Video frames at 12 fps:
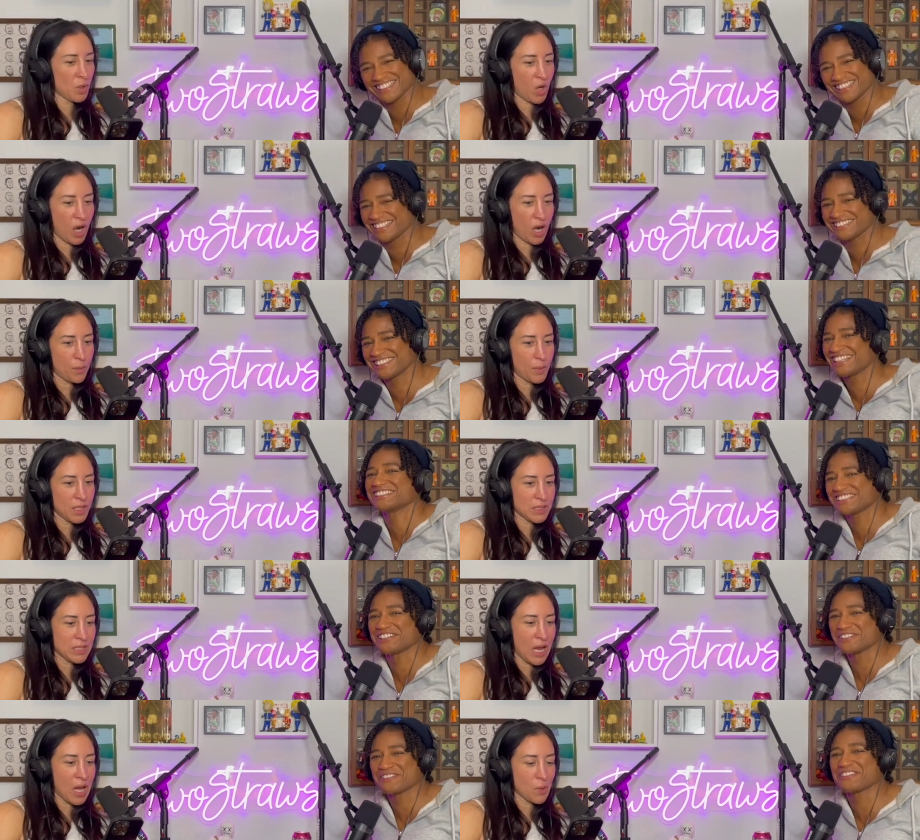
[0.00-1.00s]
Speaker 1: Merab. it's not
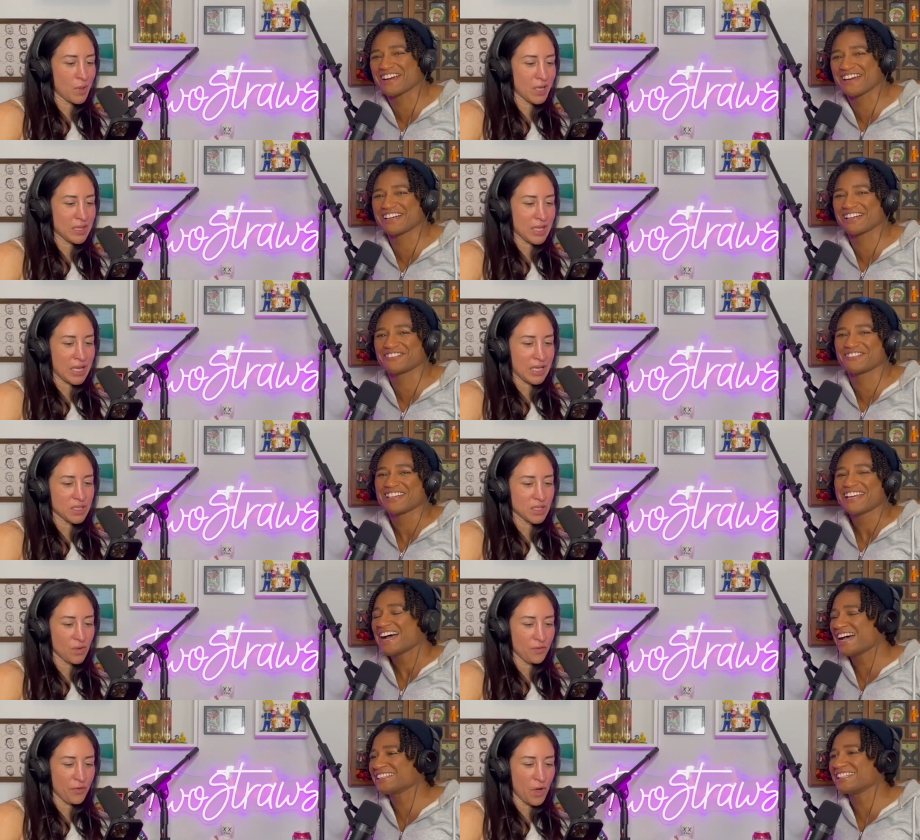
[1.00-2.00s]
Merab. worth it. Don't
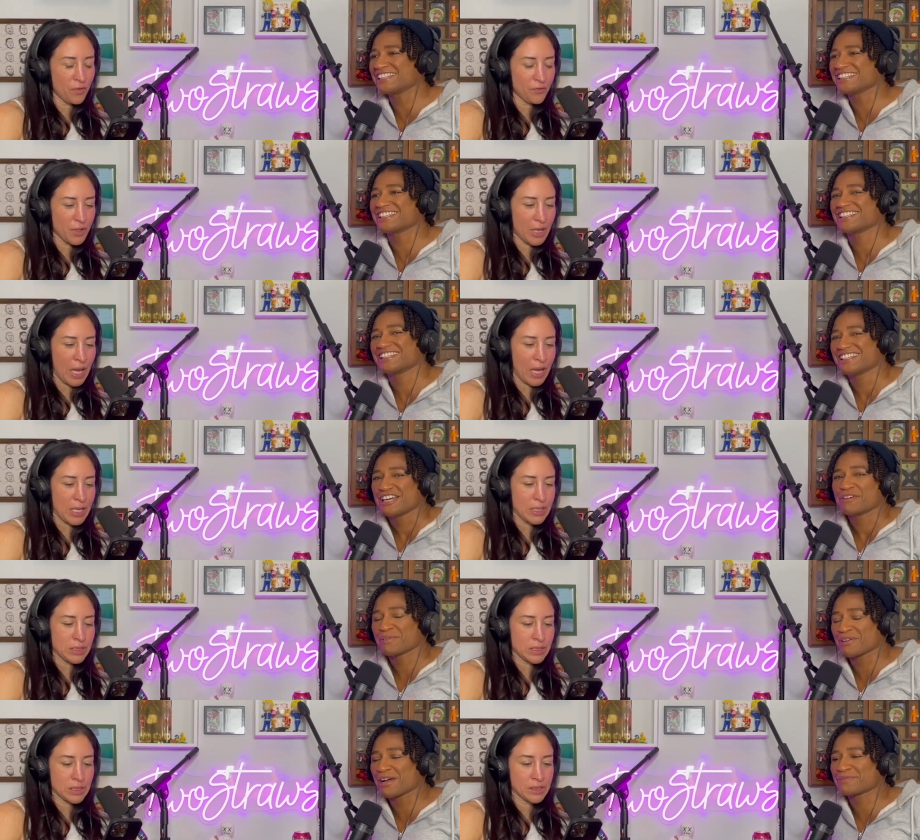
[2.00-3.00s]
I fall for that.
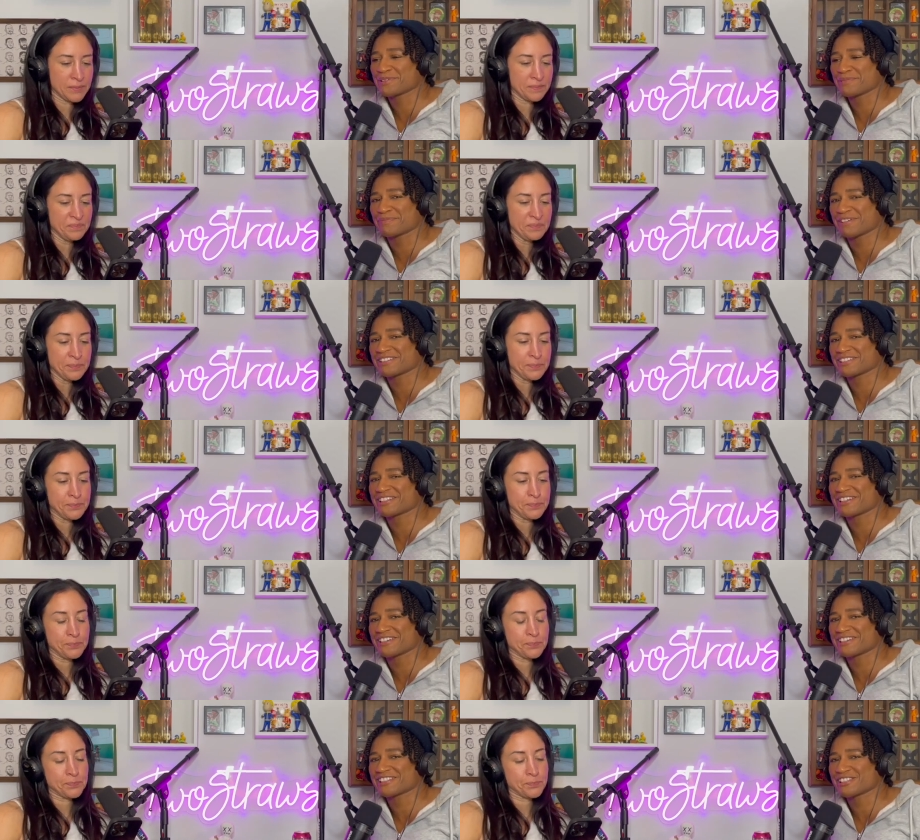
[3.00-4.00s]
Merab could break the
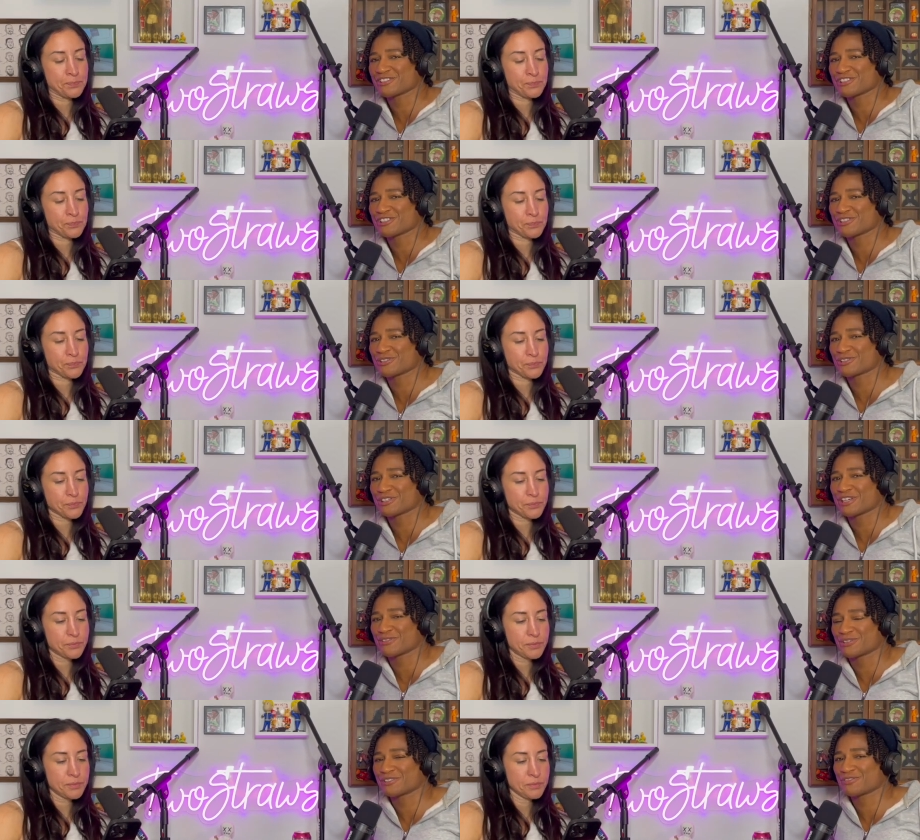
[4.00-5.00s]
curse. He'll just do like
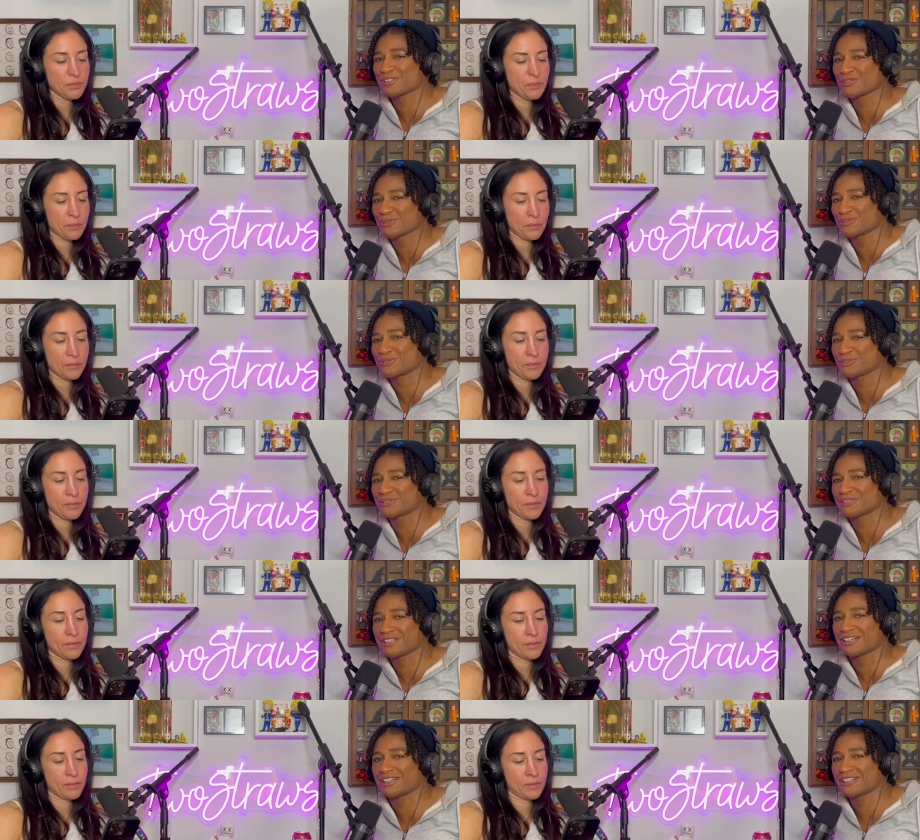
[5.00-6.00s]
one of his cool
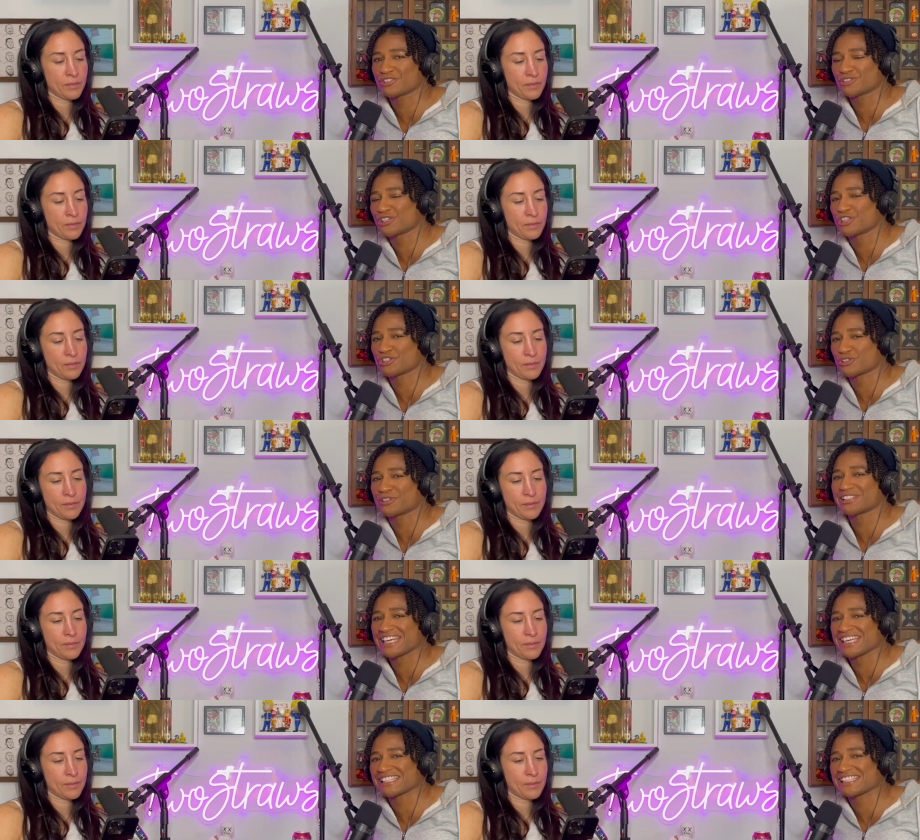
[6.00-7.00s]
uh, traditional
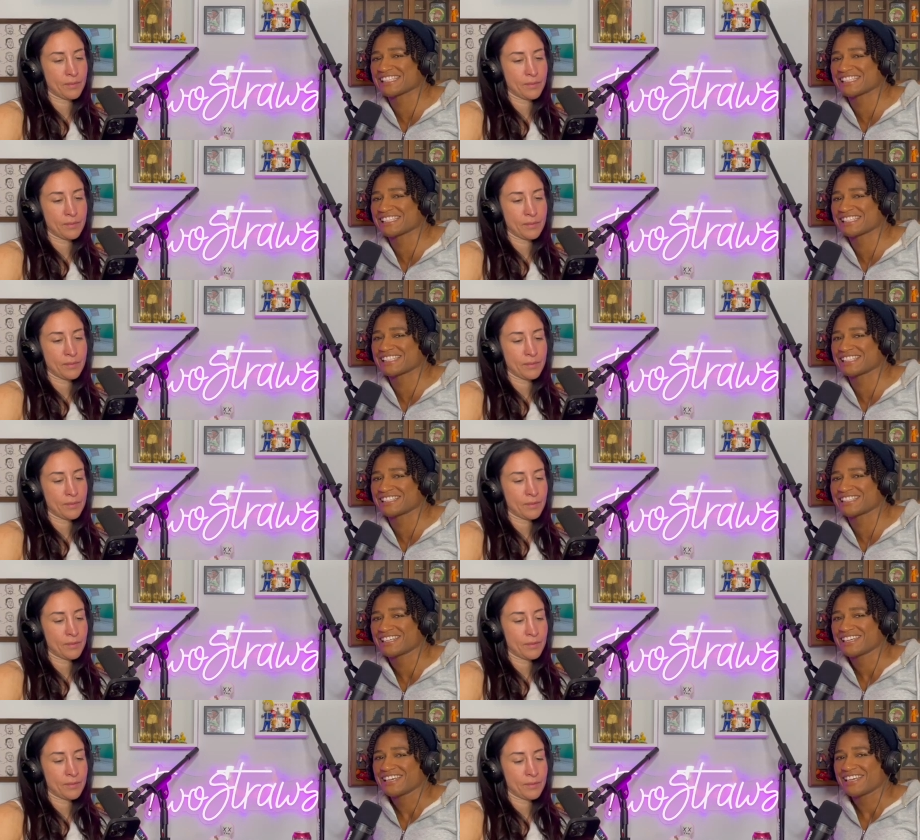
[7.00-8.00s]
dances and,
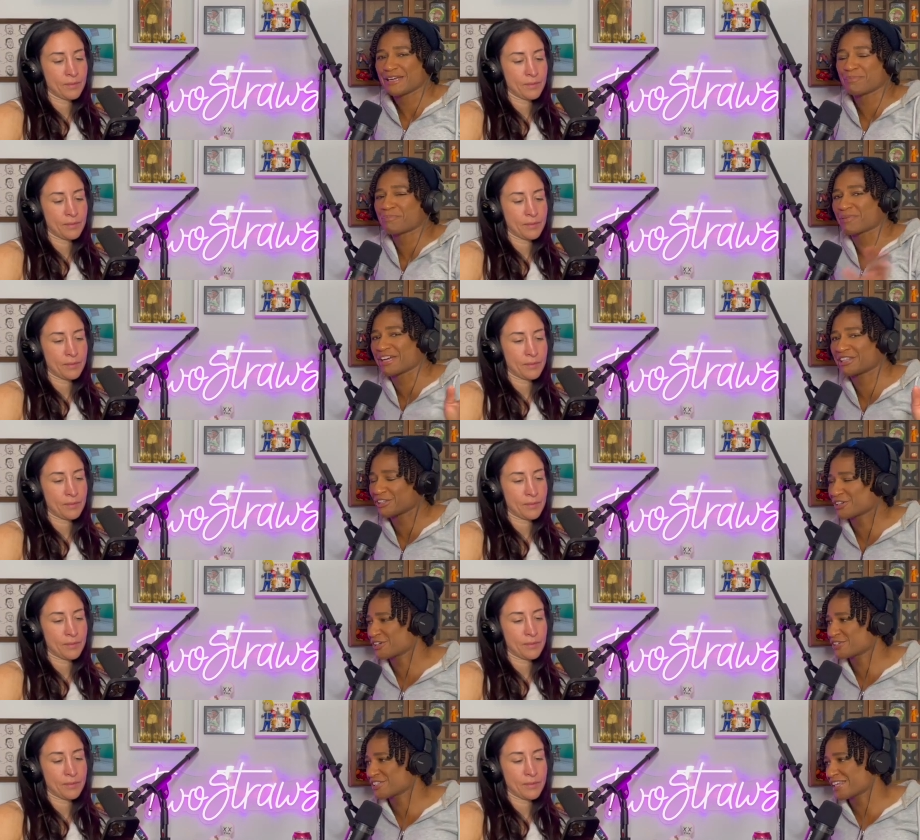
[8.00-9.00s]
and break the
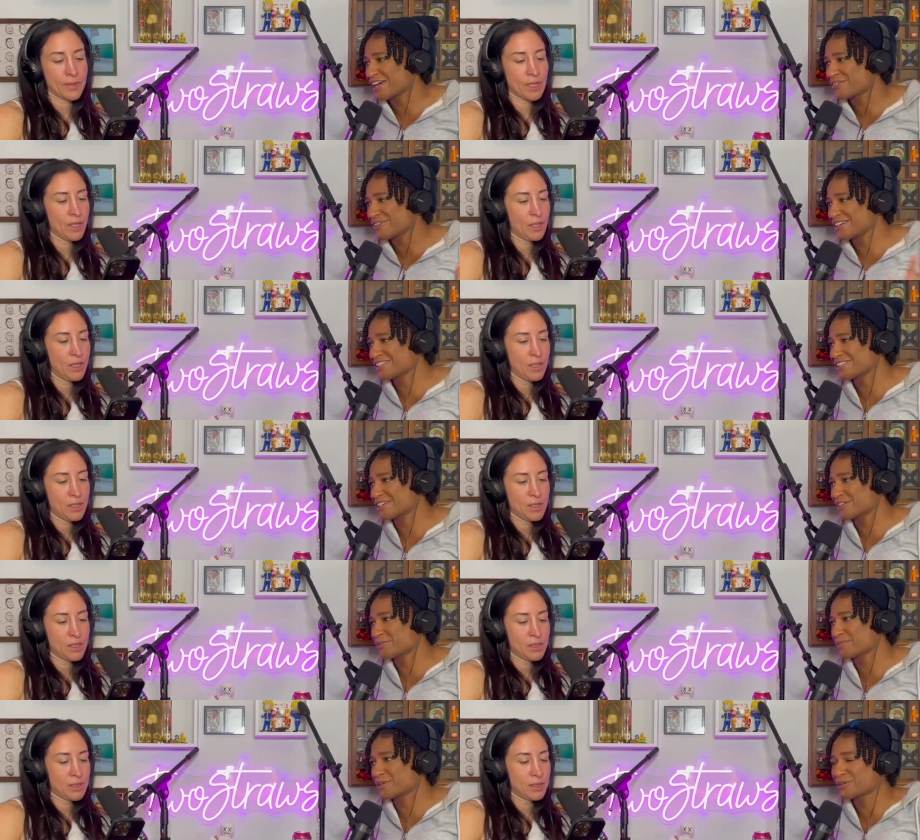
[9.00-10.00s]
curse that way. And
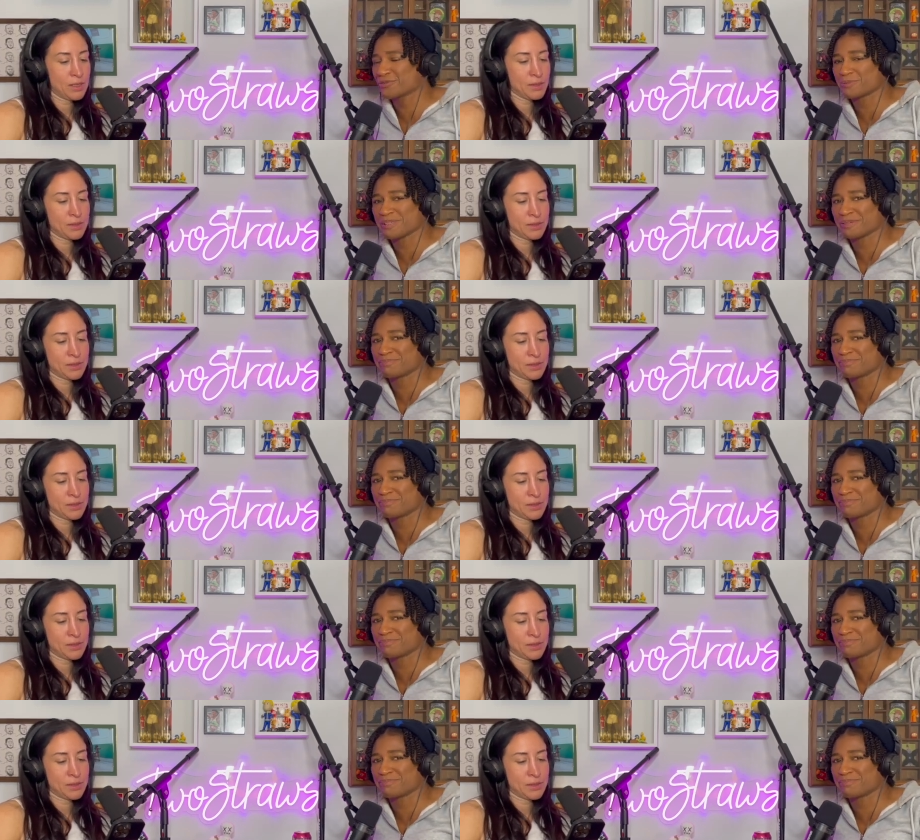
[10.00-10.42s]
Zuckerberg will be